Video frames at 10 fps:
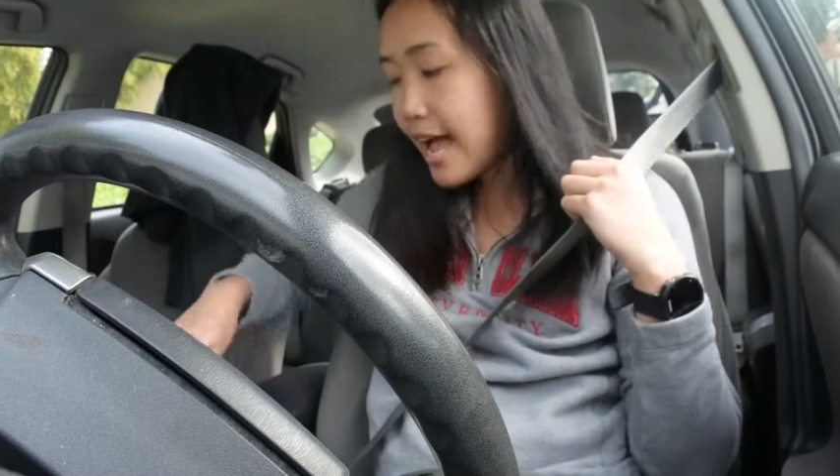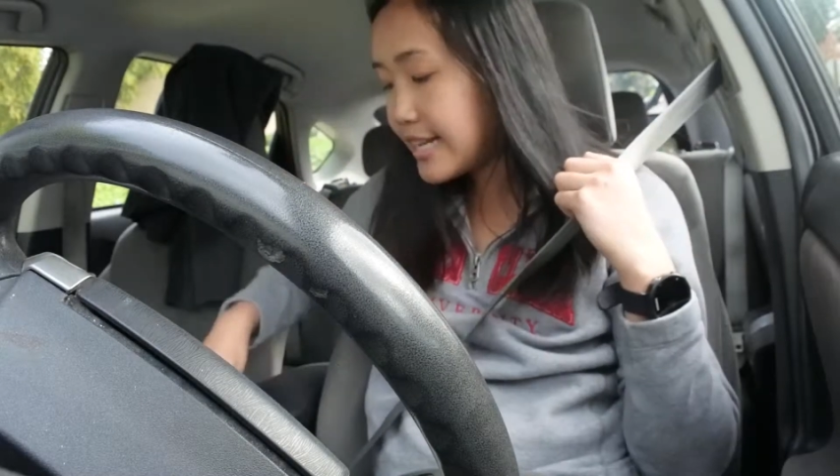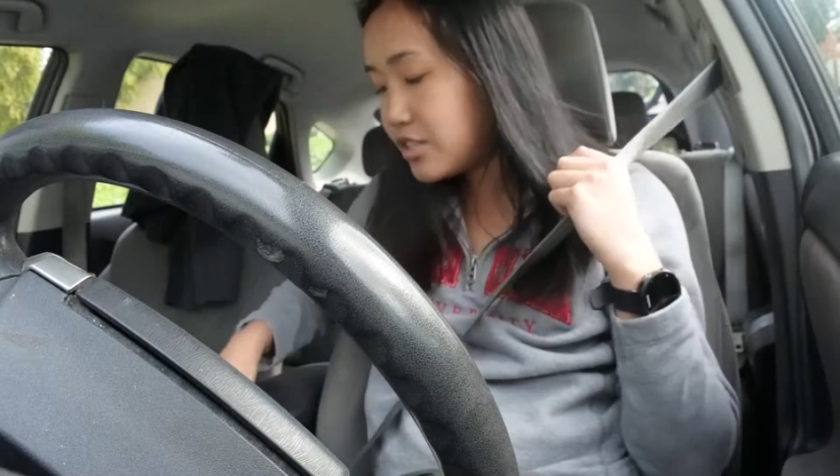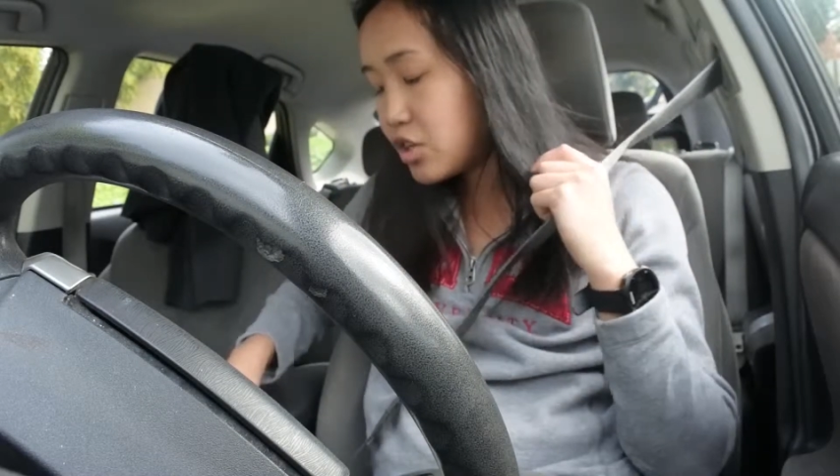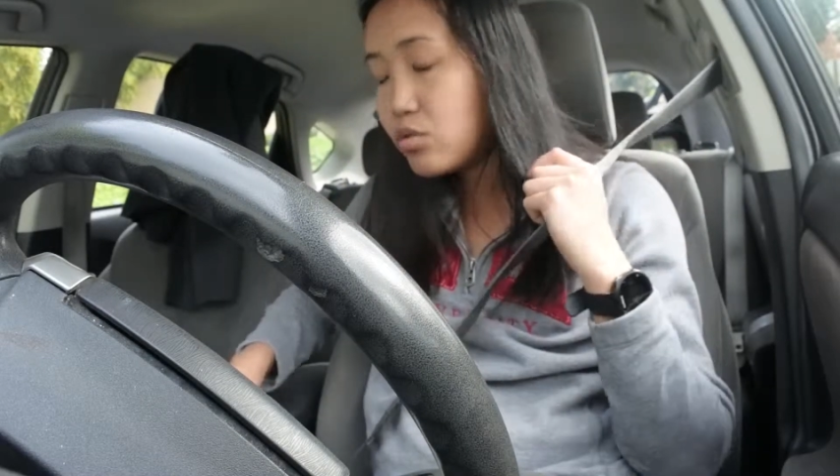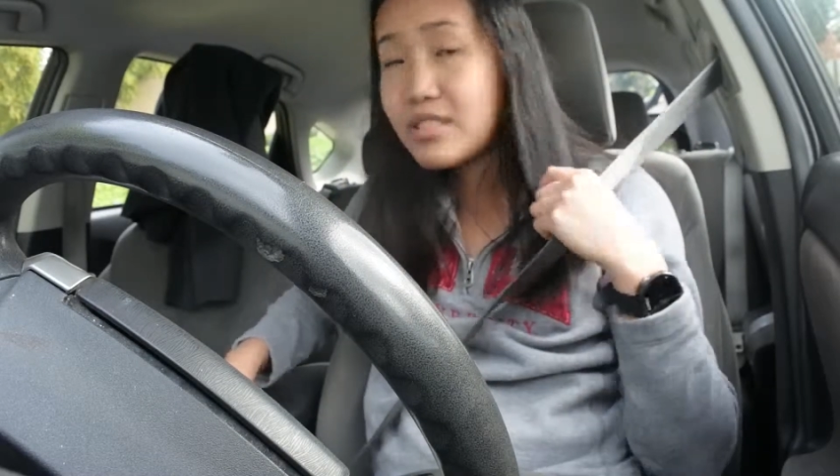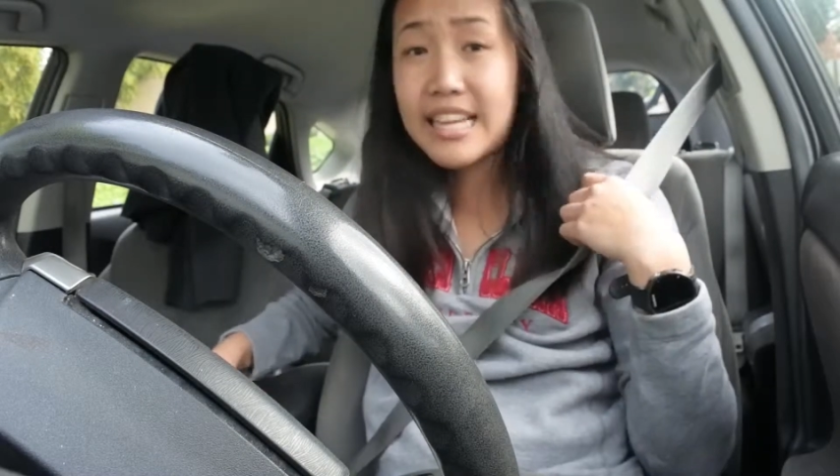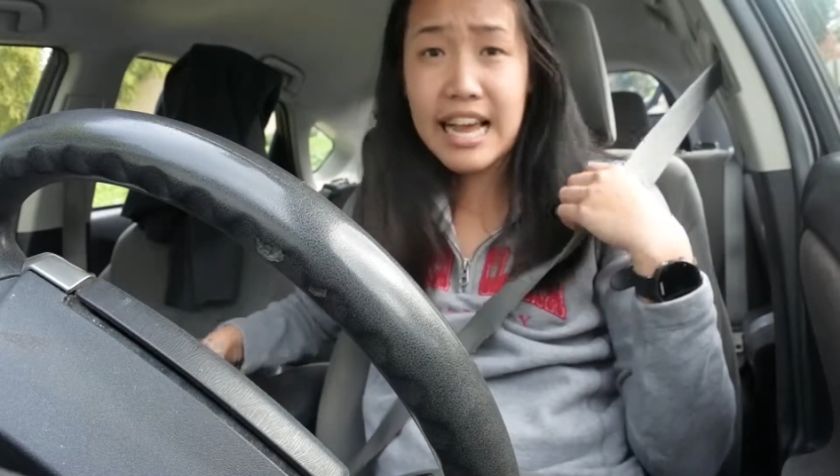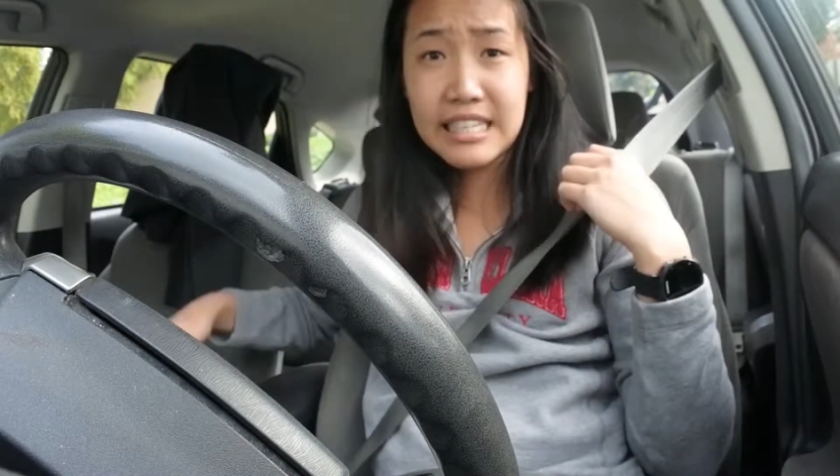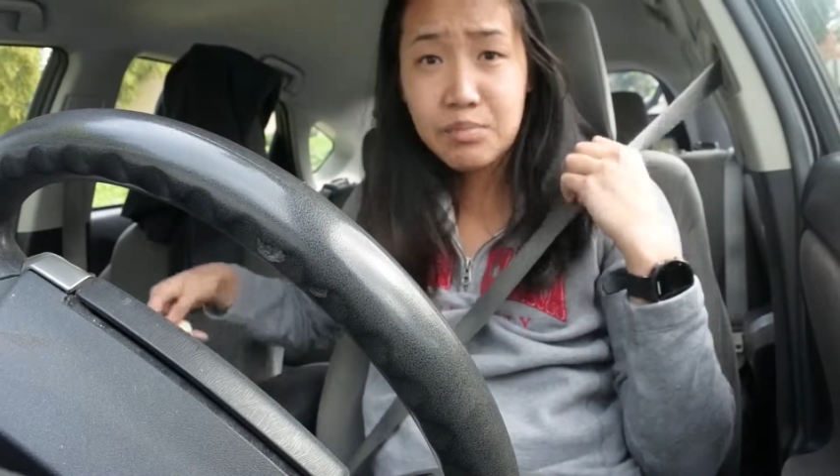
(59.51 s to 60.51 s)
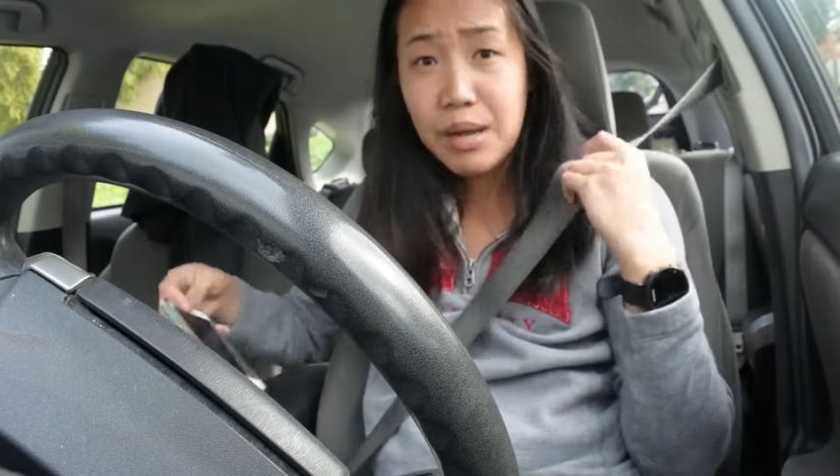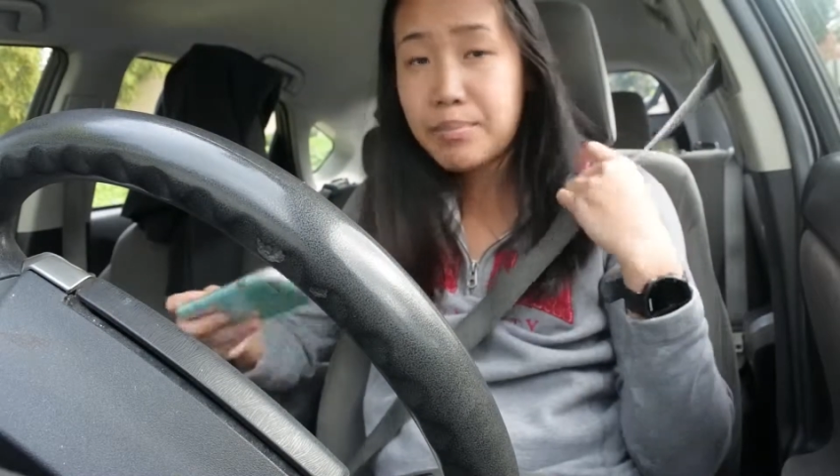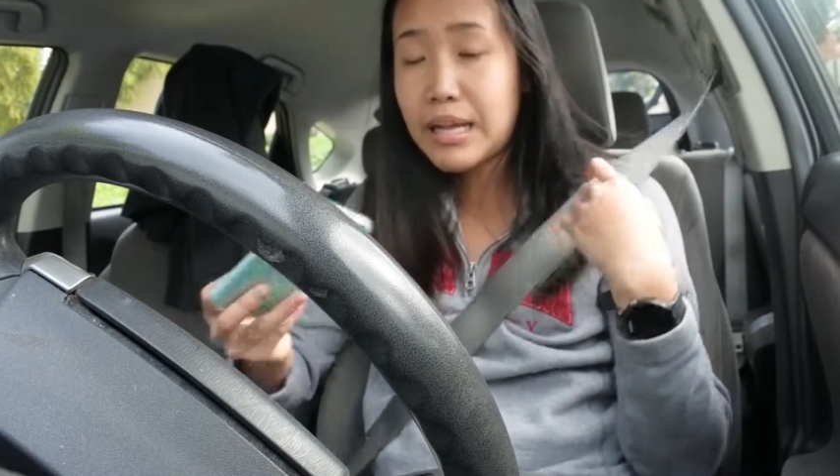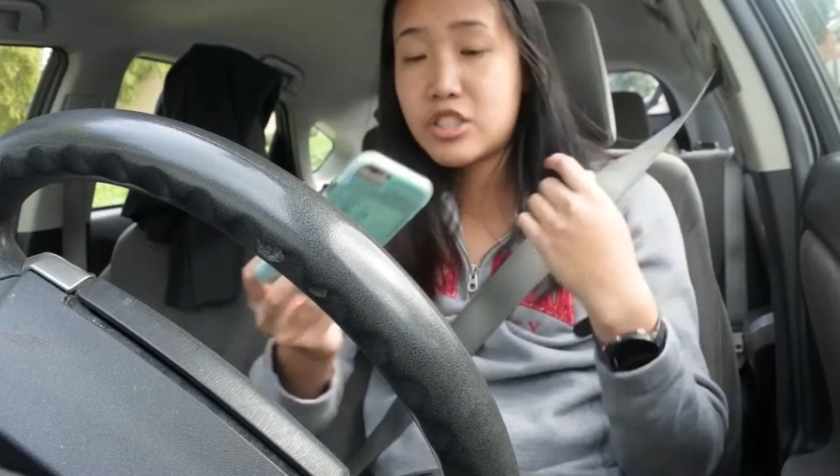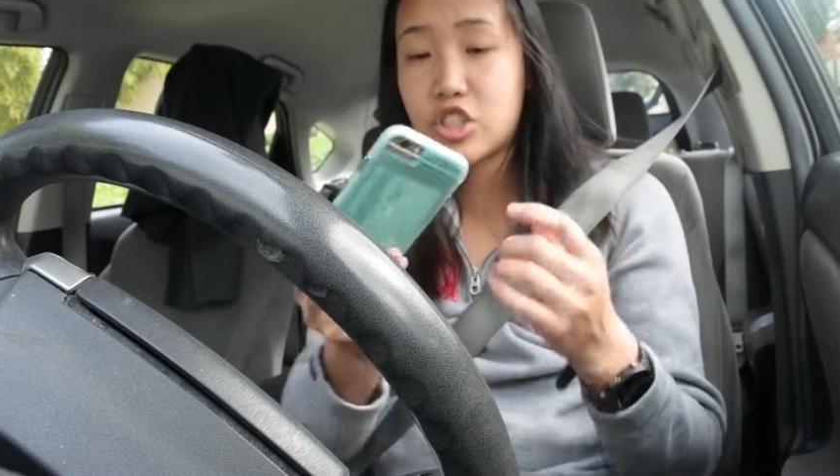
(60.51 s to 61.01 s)
I don't test my
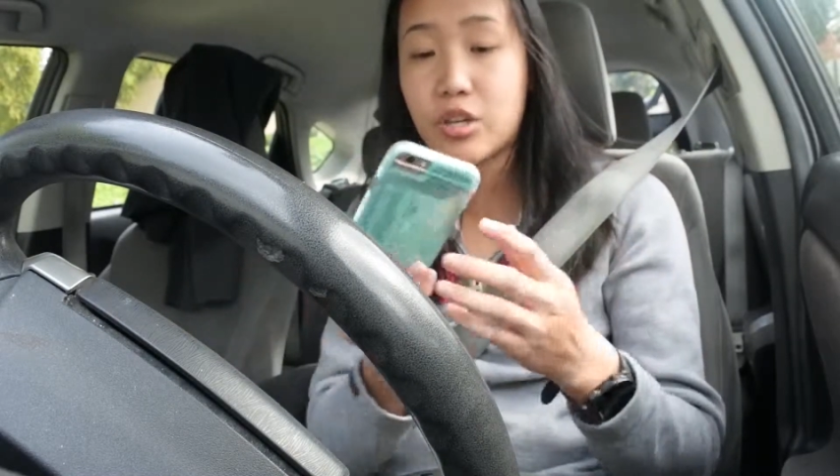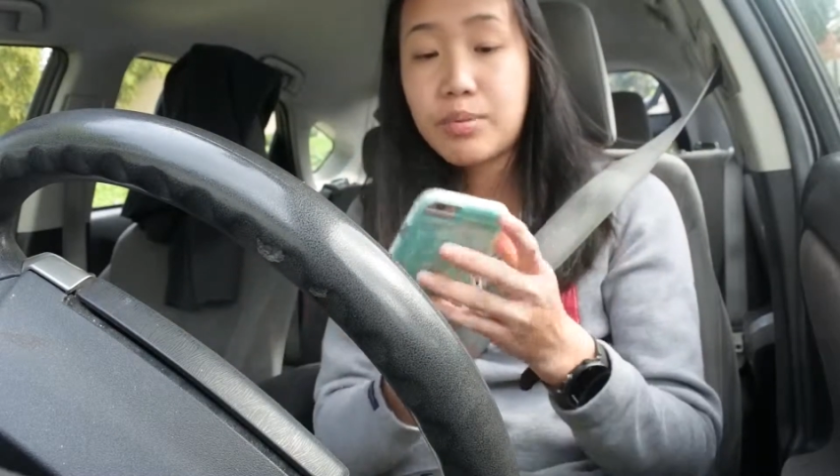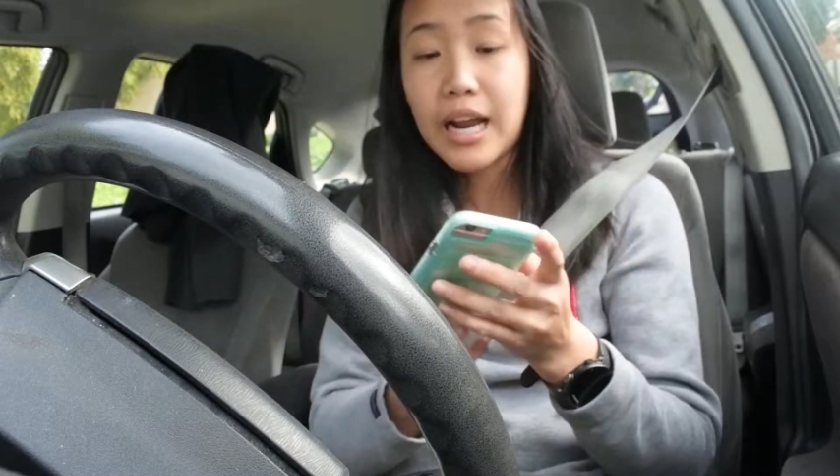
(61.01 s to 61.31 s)
blood sugar,